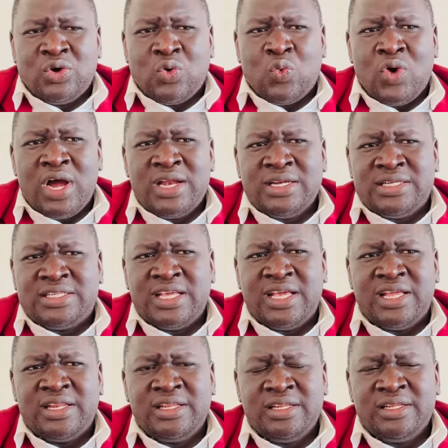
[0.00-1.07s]

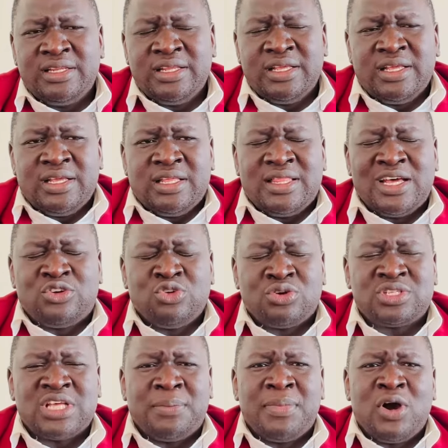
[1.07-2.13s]
110 that talks
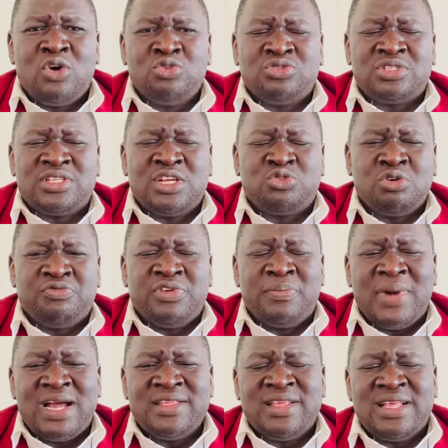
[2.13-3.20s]
about state of
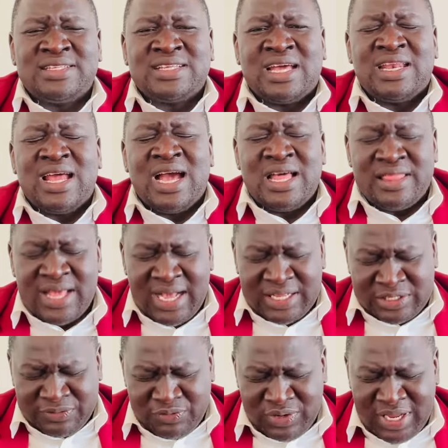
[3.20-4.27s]
emergency and others,
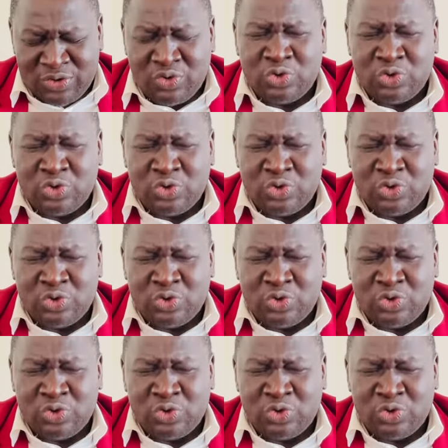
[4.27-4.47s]
if you read Article